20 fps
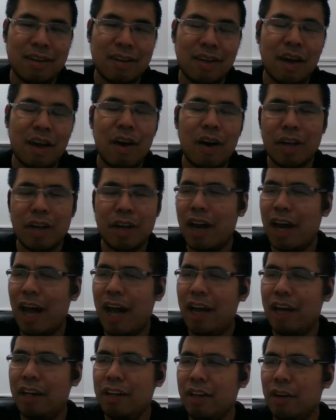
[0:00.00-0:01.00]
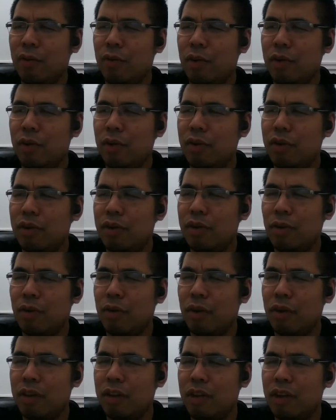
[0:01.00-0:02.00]
Oh yeah, Elliot, what do you think?
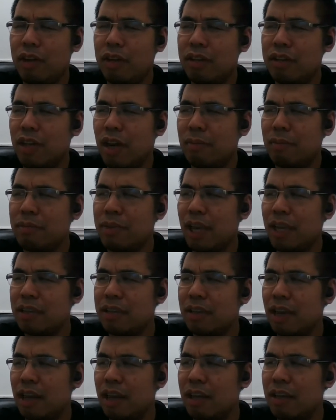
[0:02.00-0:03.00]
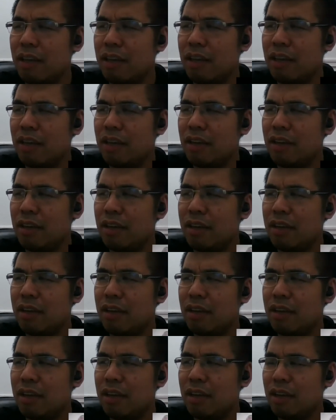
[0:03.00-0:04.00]
What are the top decks that
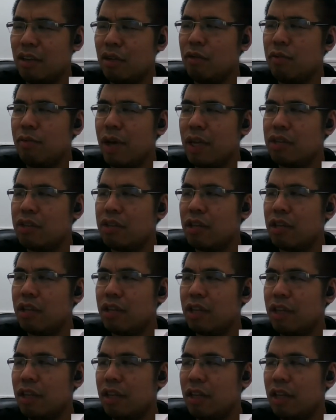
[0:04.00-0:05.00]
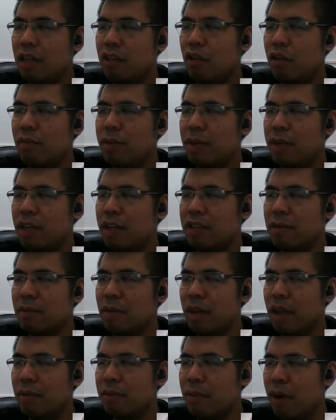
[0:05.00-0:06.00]
you mentioned, in your opinion, something
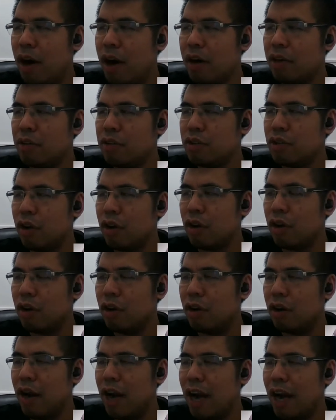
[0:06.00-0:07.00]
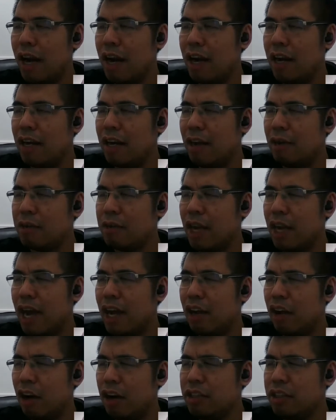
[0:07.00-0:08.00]
like Boggles or was it
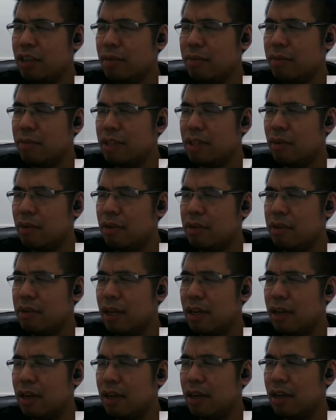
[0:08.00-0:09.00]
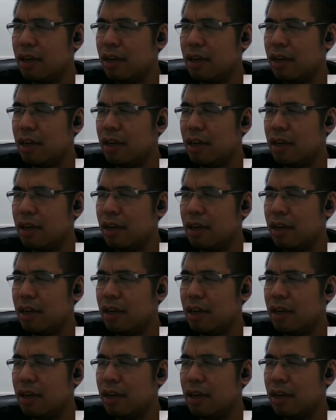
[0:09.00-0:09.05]
Ad Nauseam? Is that what you said?